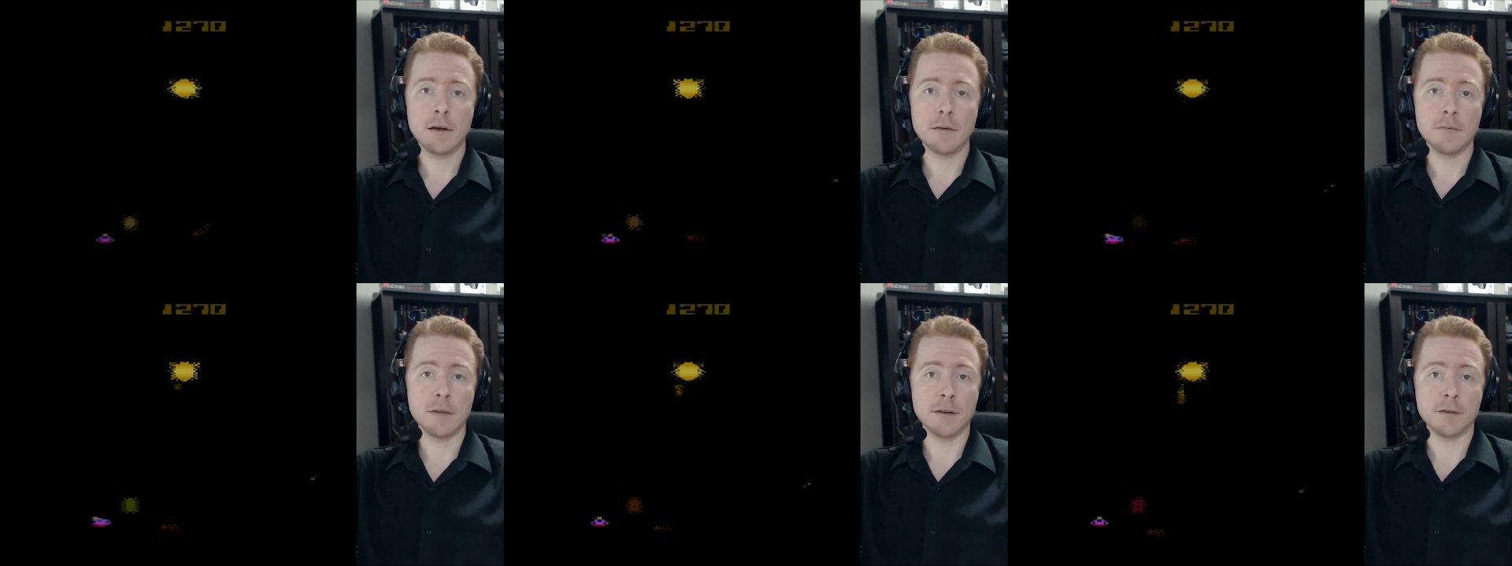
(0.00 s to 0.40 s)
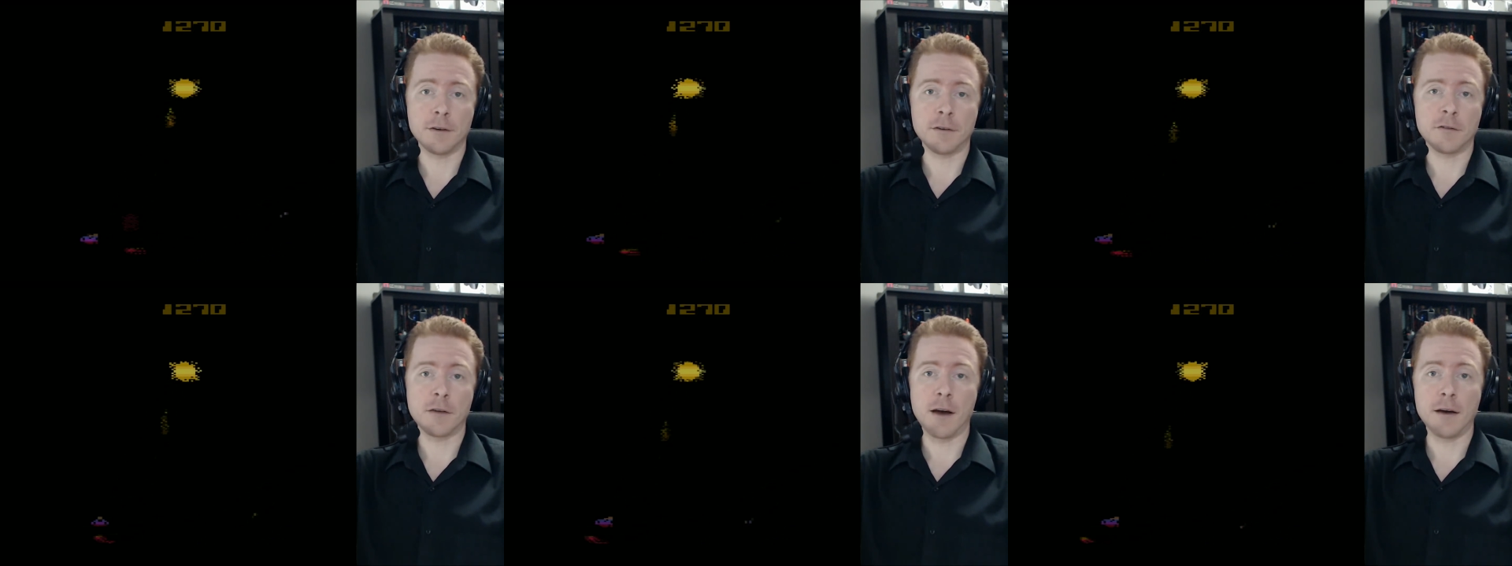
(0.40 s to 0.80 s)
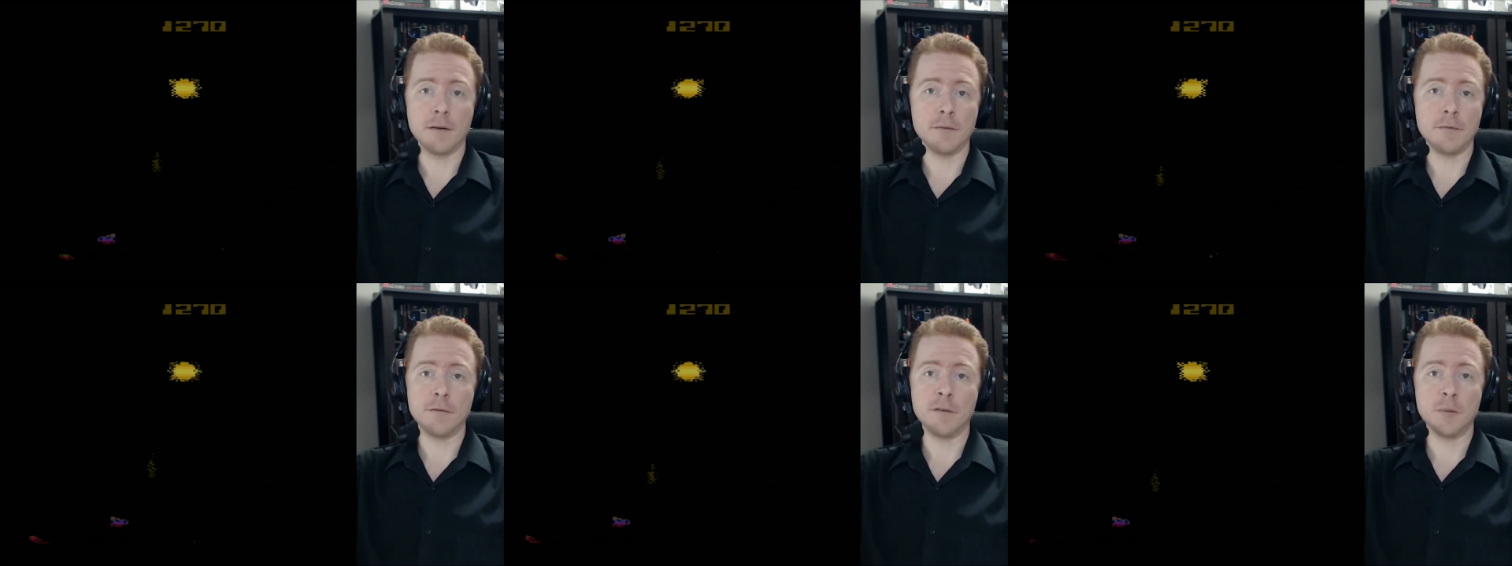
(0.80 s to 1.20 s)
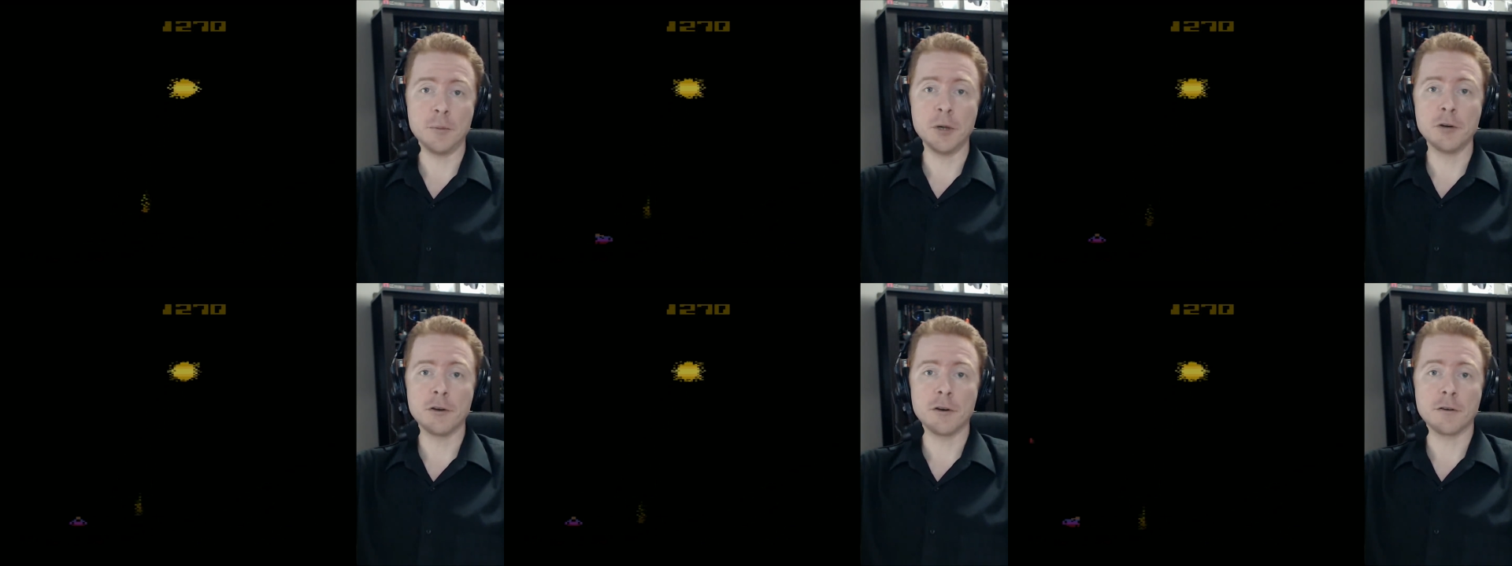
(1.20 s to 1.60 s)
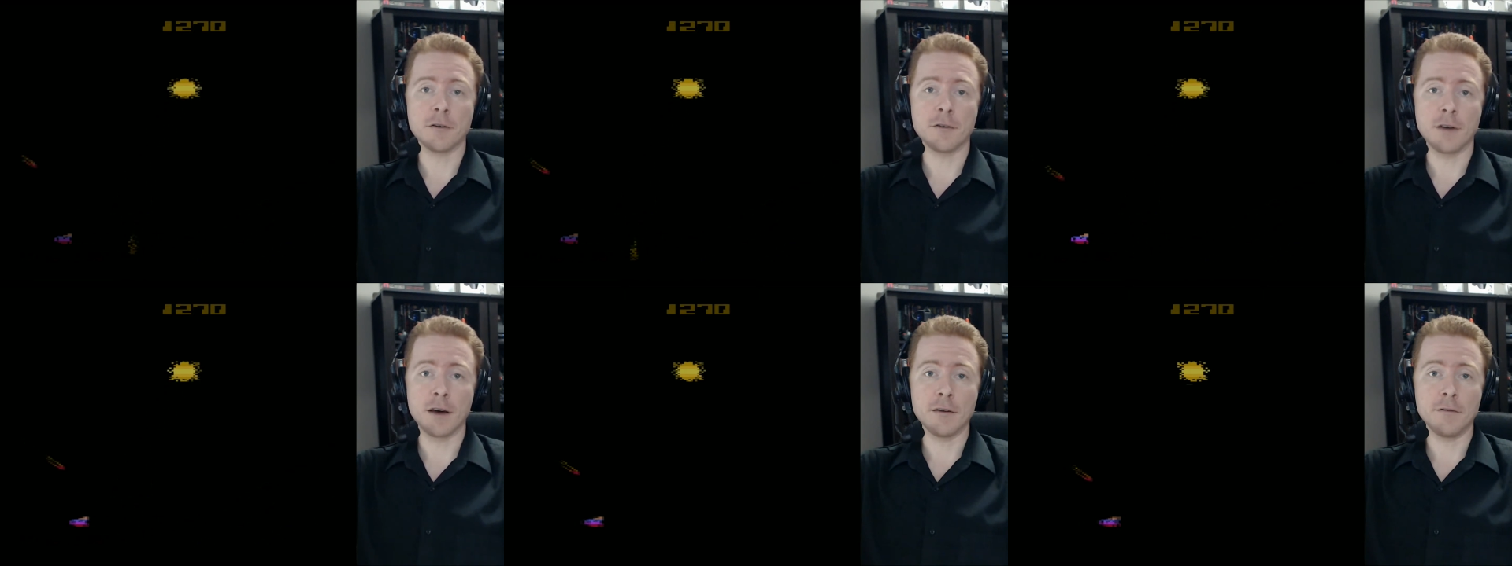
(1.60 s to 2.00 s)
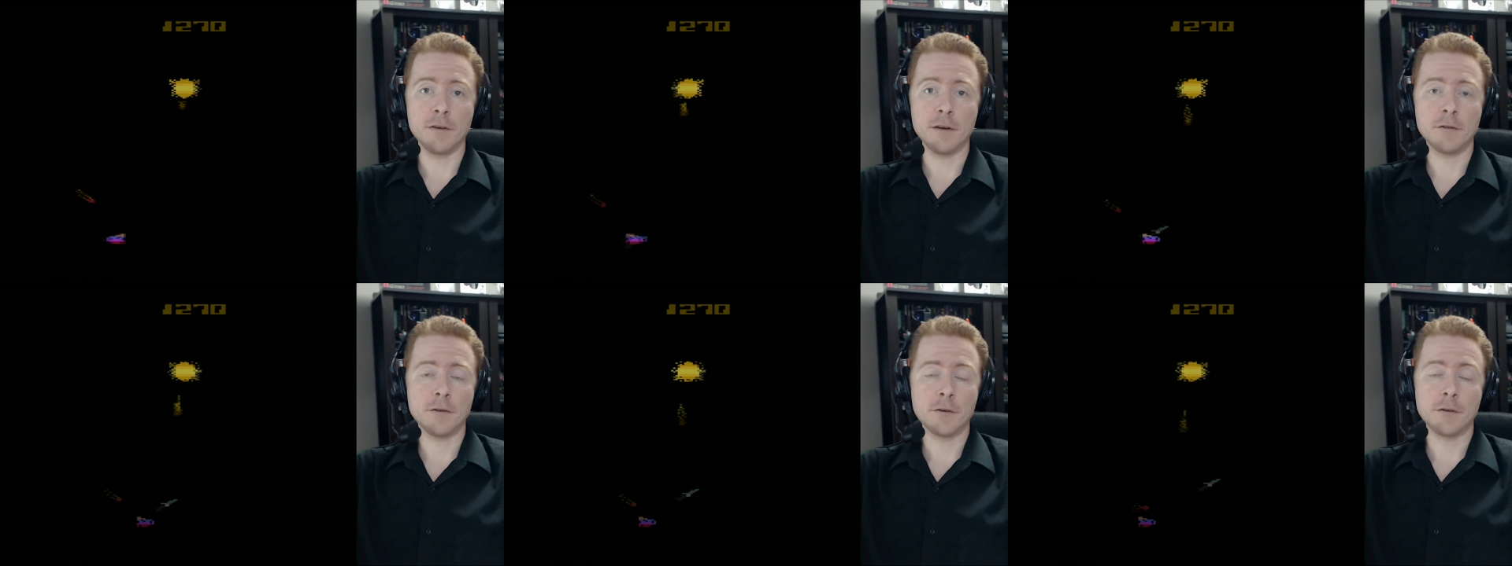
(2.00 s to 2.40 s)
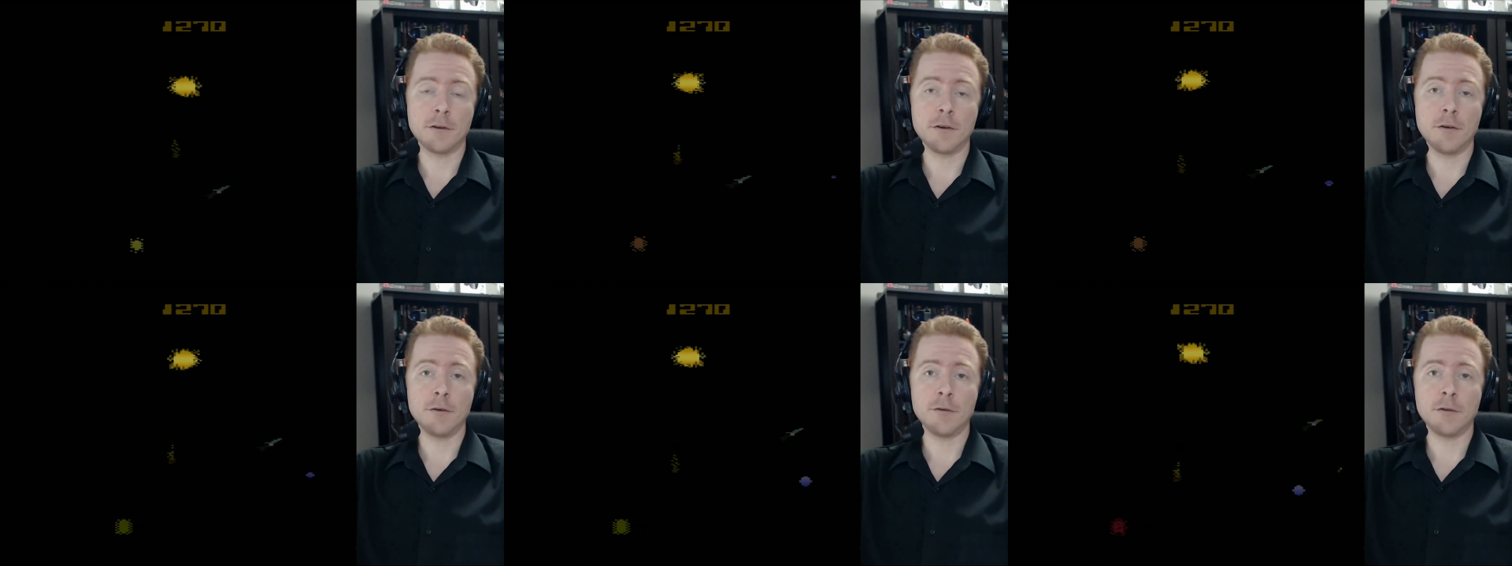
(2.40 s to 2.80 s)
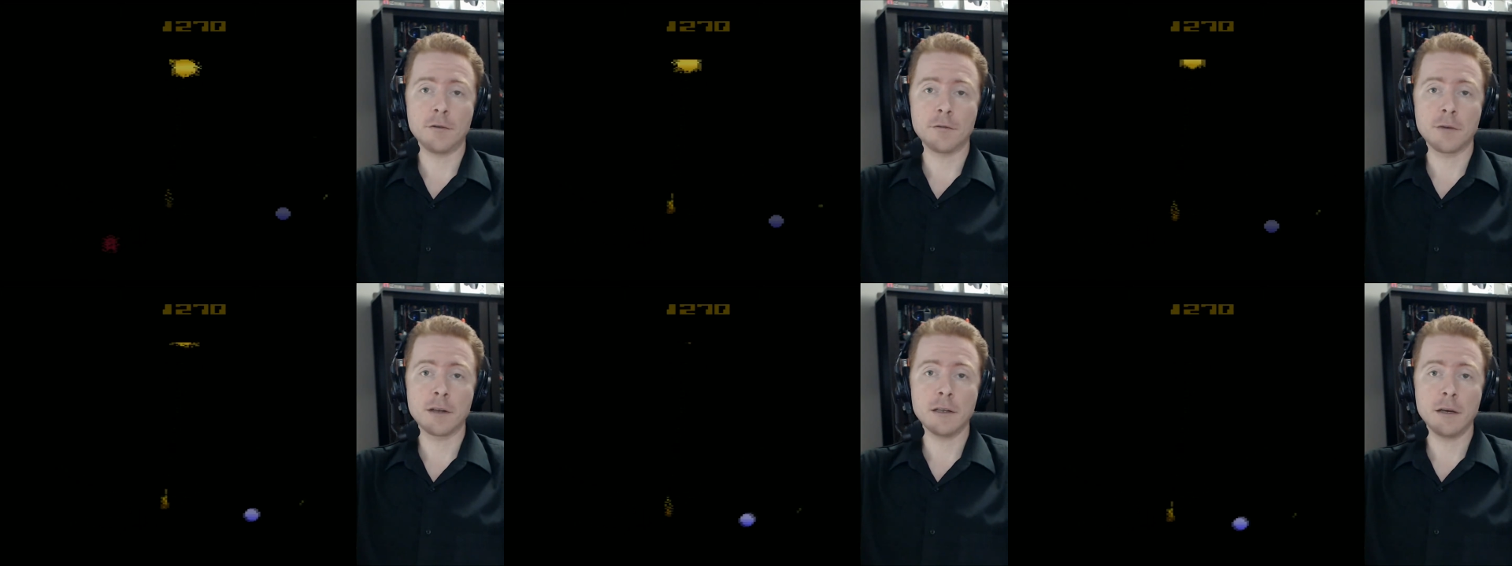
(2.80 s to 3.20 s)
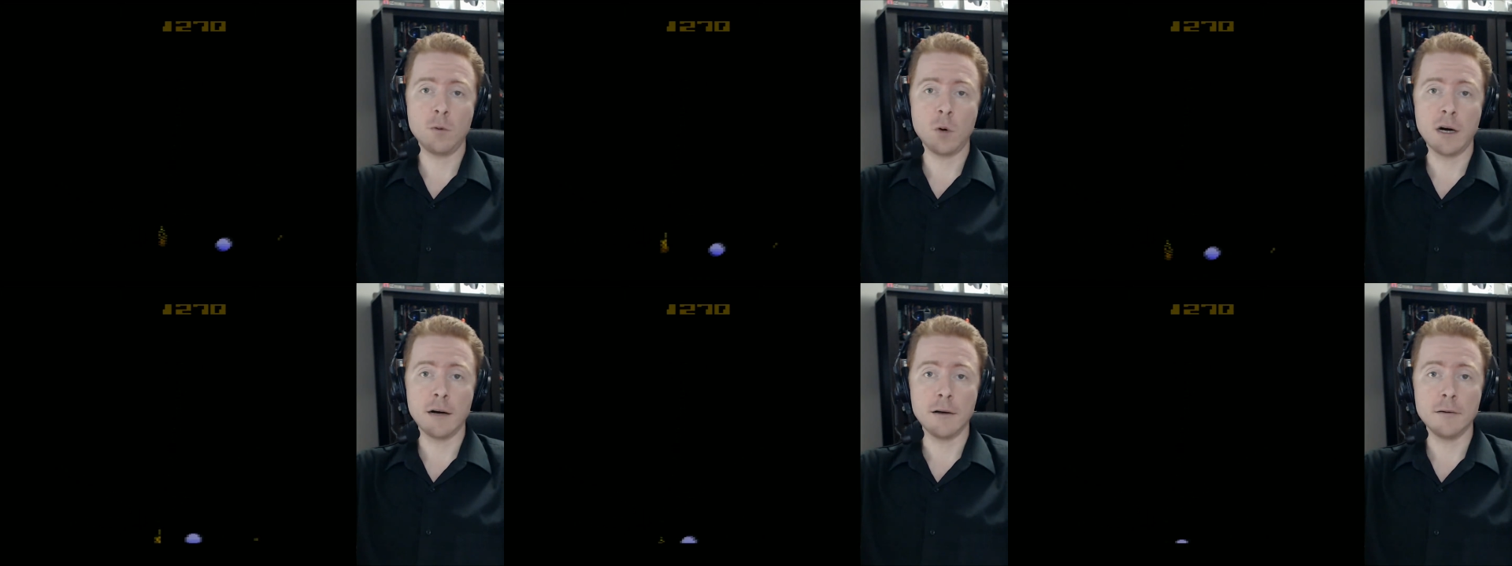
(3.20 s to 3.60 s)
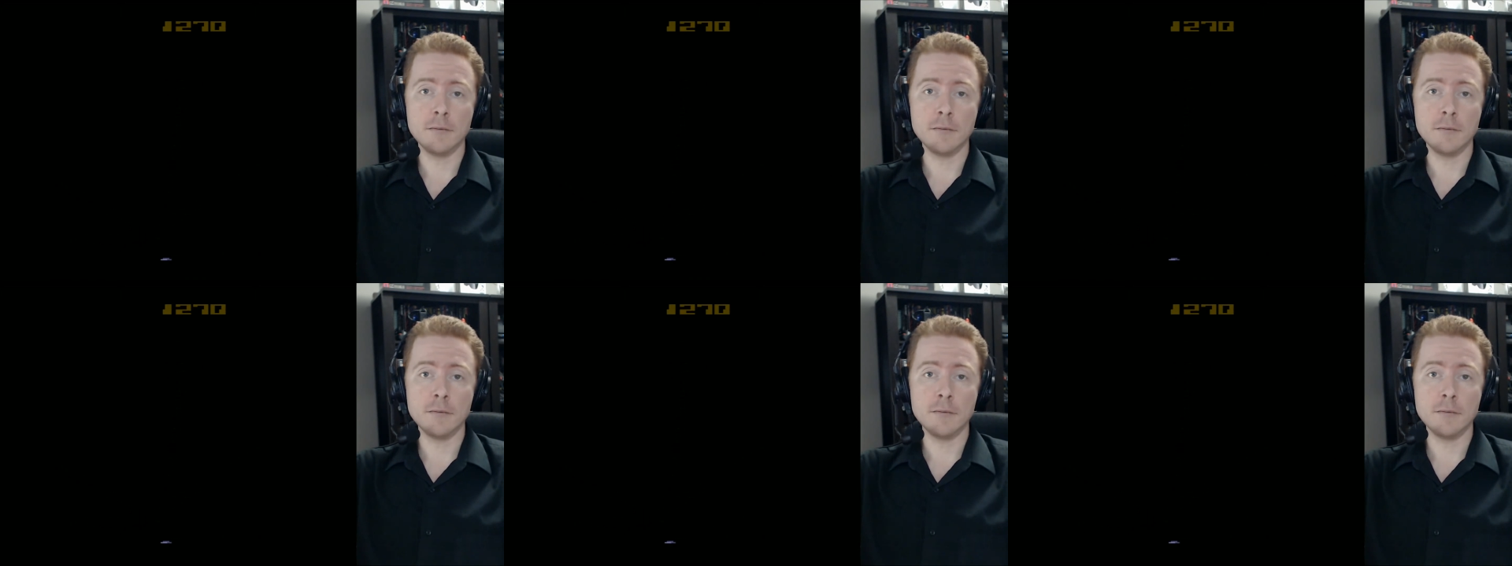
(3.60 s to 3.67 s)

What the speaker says: Because it's got familiar design features it uses really well.